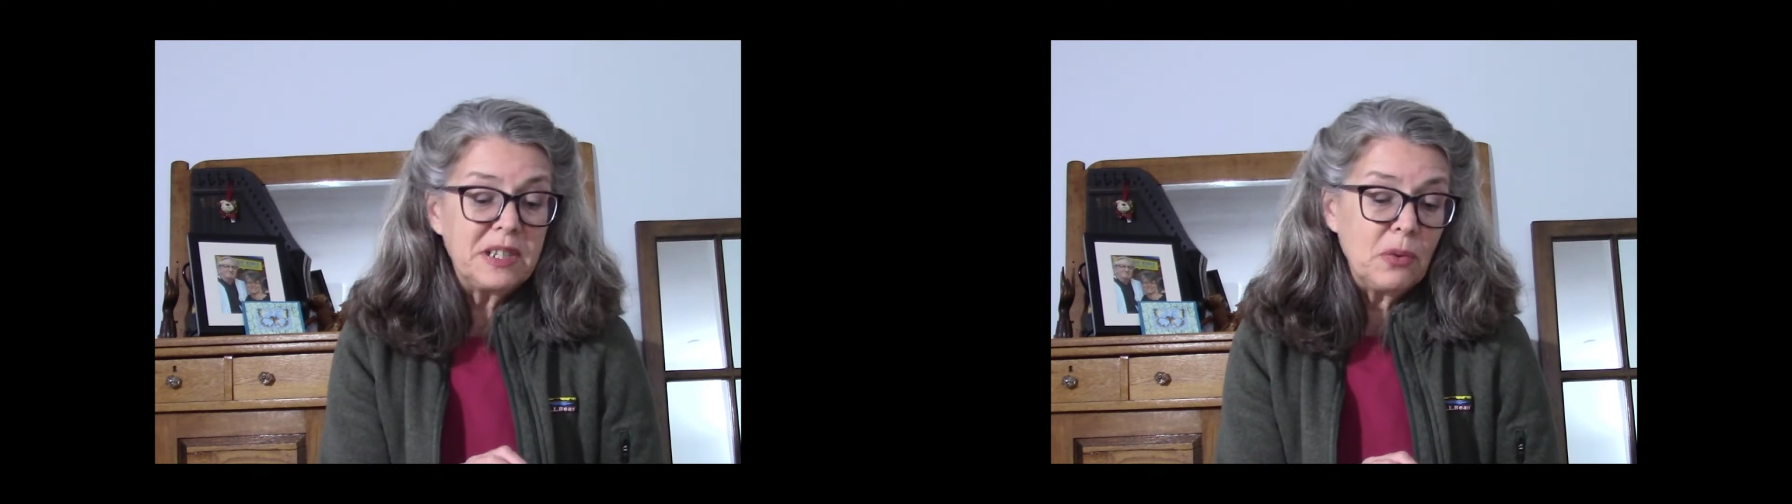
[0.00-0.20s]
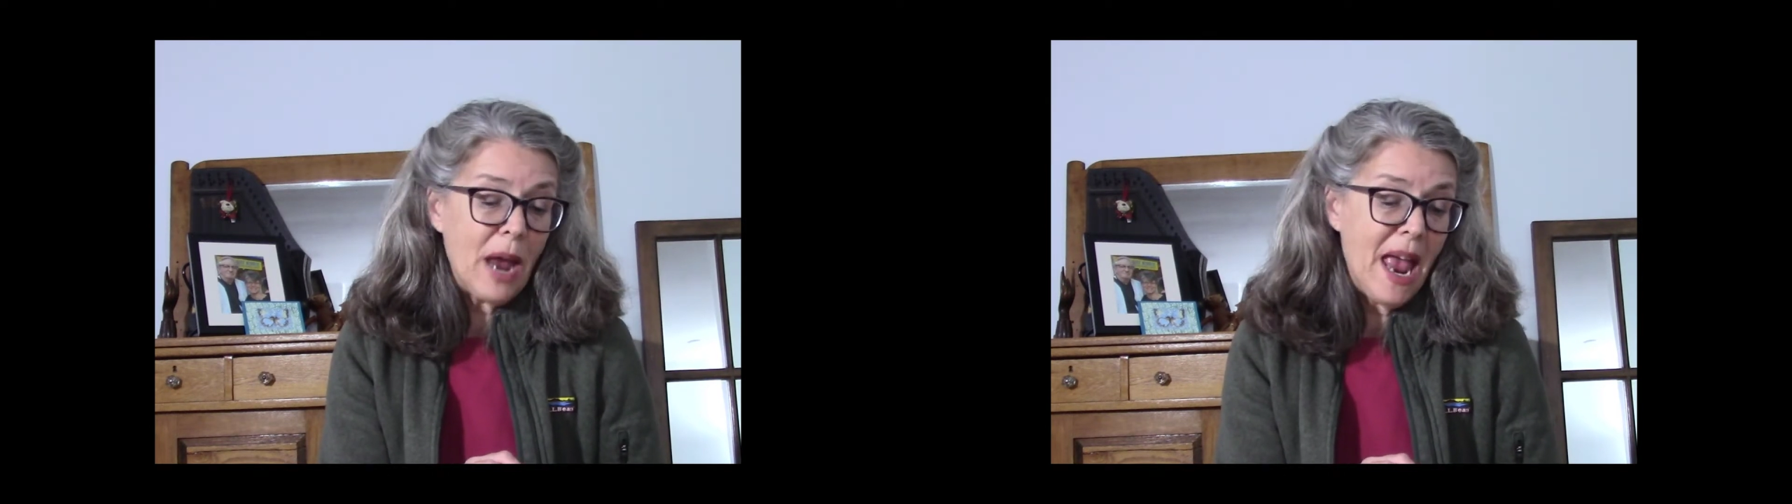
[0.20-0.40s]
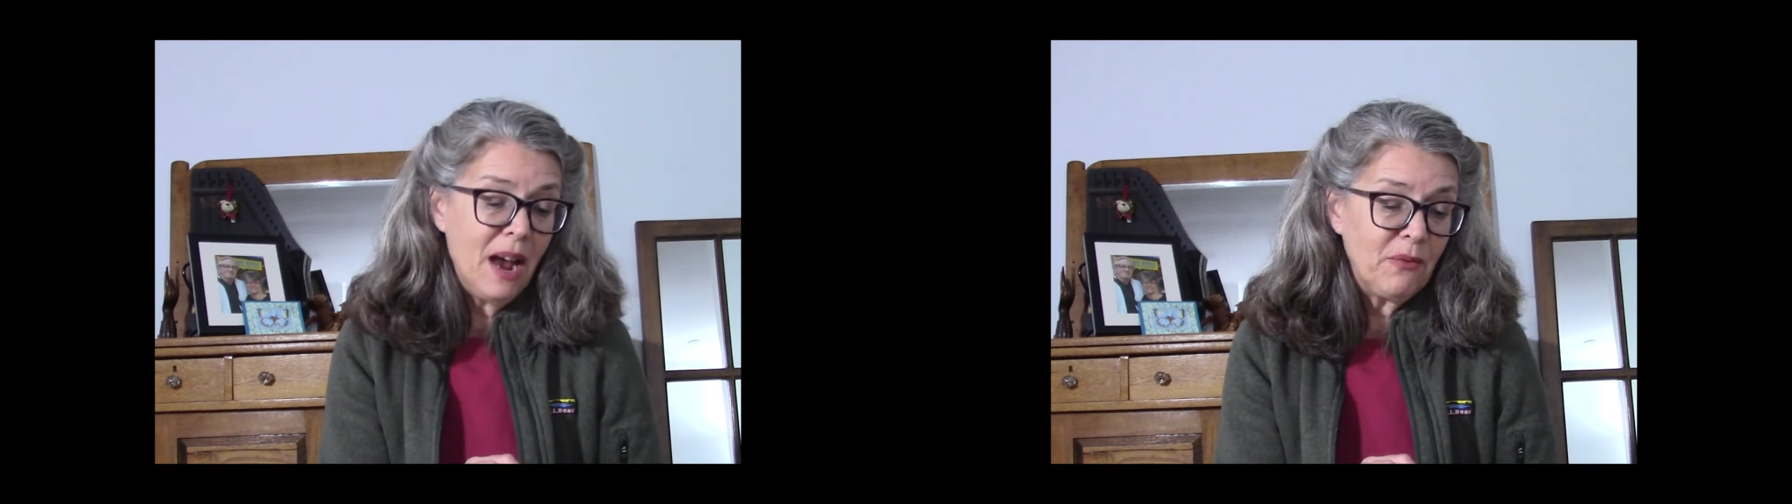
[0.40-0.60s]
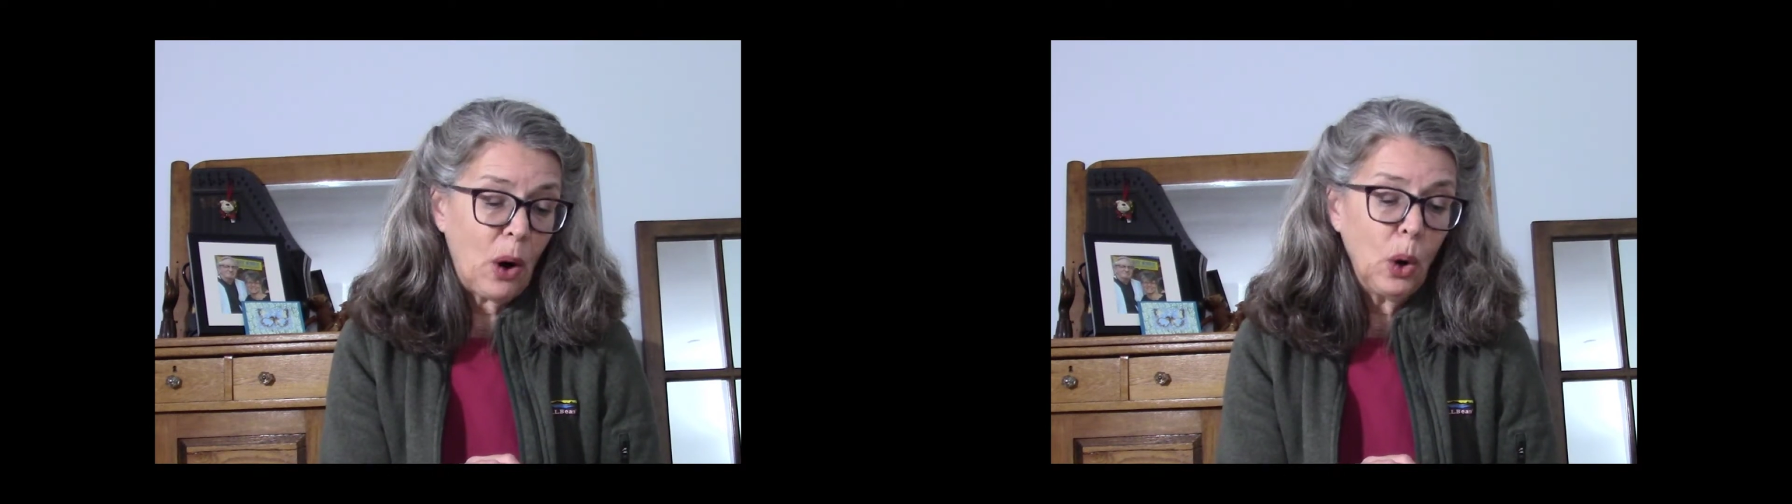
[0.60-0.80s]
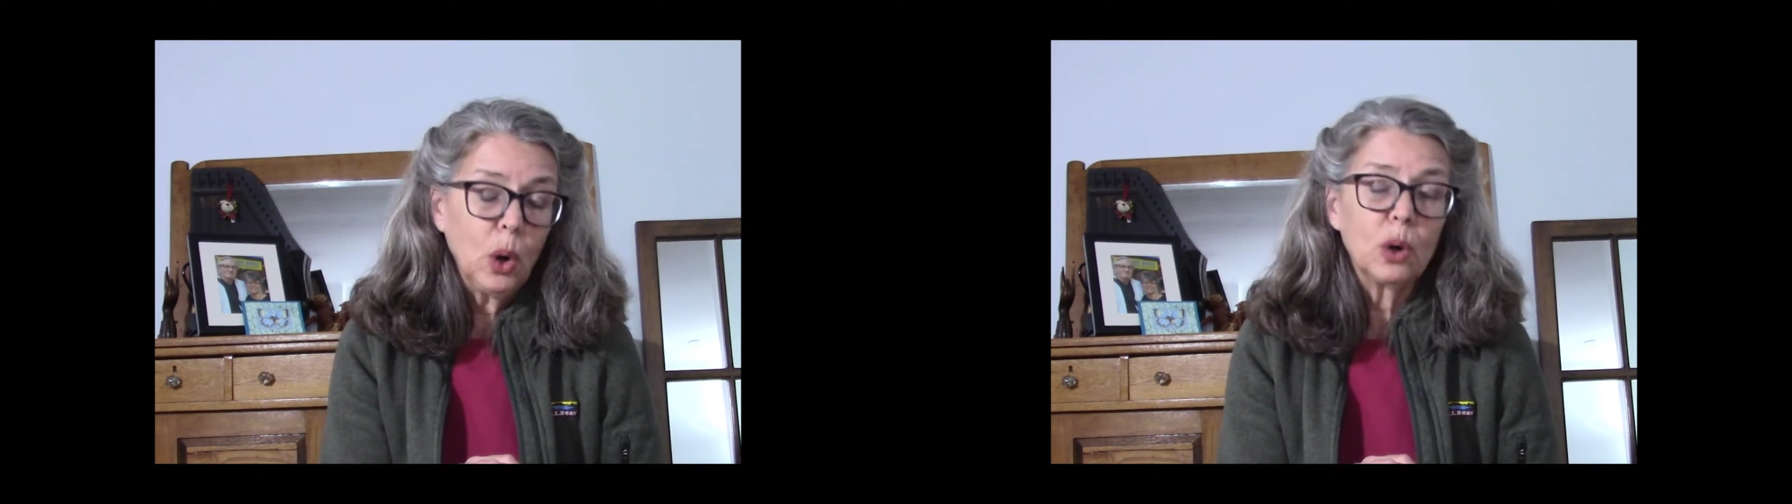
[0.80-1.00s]
you have
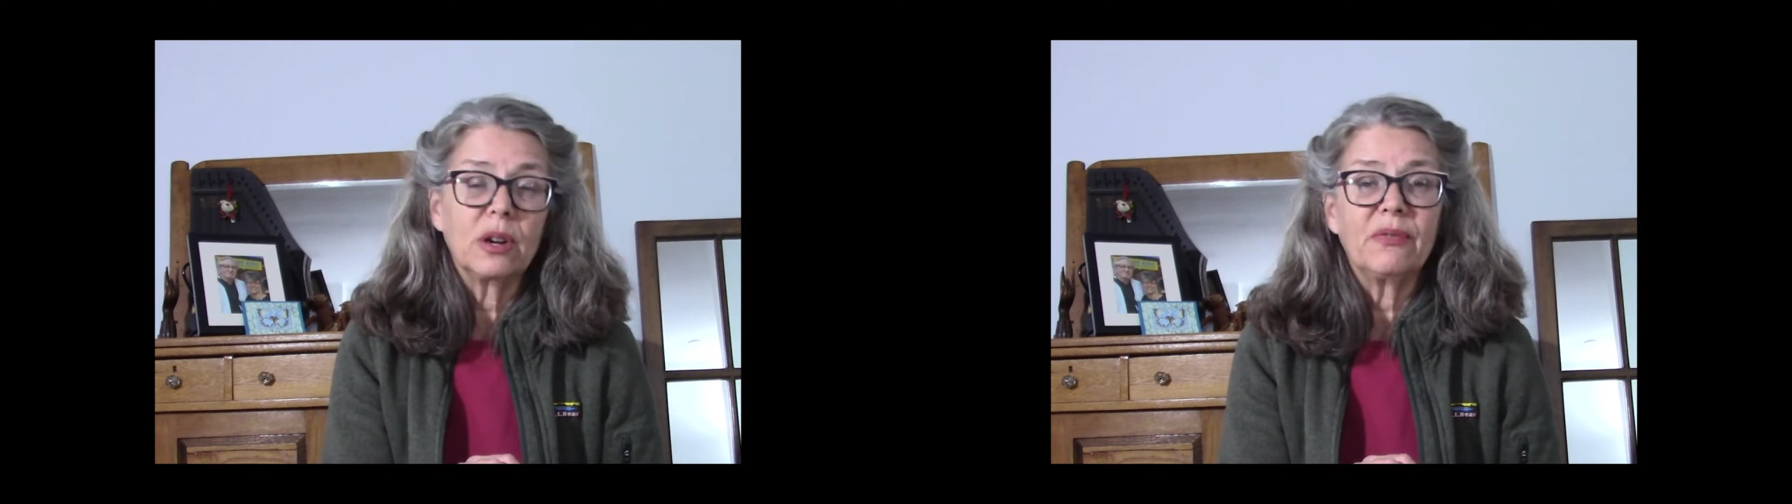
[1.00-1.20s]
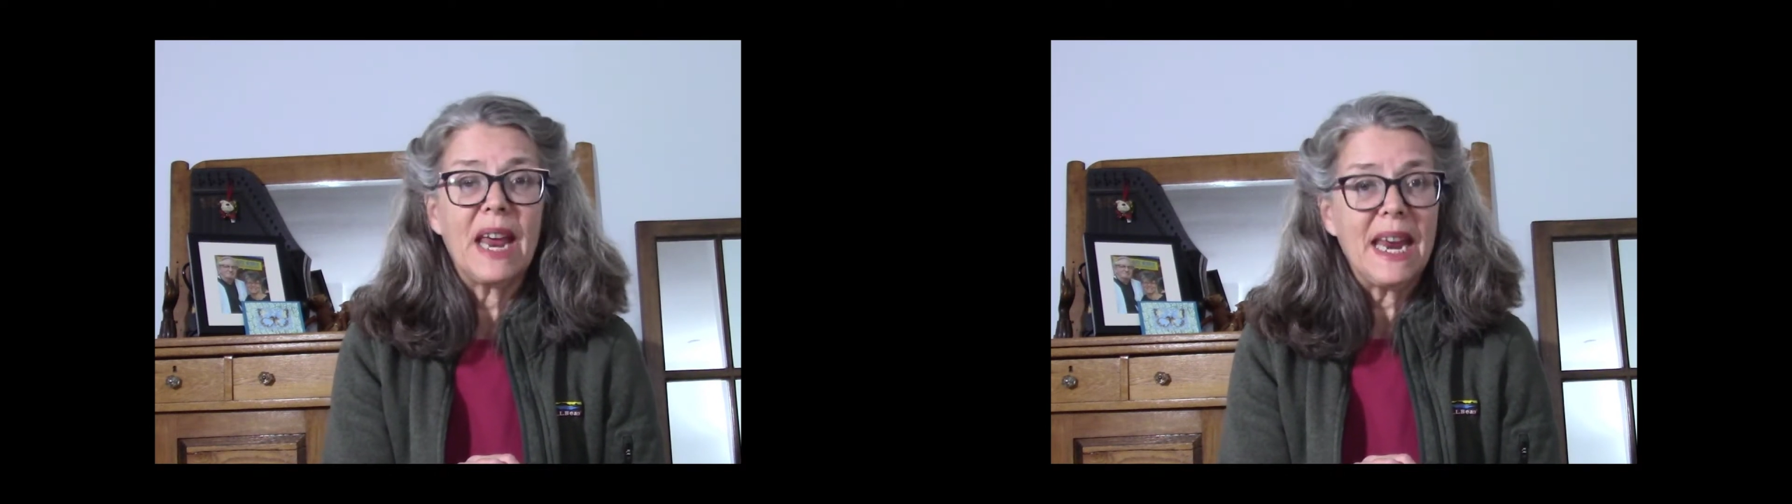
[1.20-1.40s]
heard of